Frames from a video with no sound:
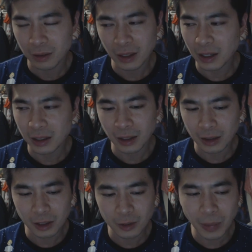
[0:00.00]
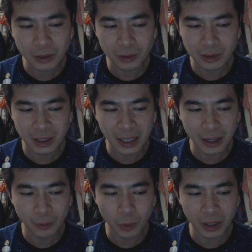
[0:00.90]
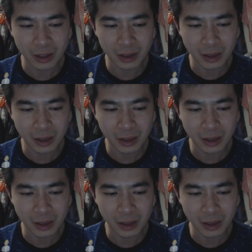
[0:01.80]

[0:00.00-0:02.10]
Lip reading: yeah, like there's puzzles in the game where